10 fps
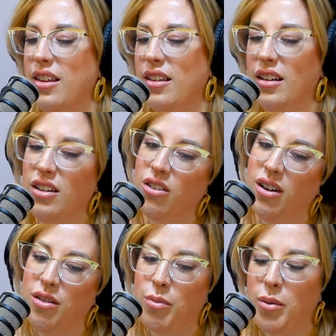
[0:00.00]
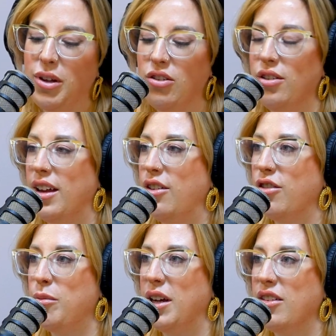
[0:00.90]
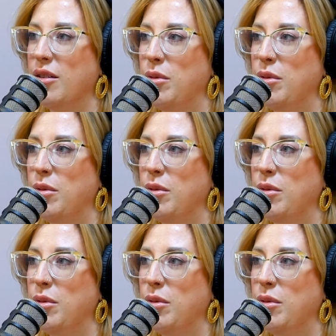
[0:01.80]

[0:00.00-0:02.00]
I think, you know, it's probably too late for me as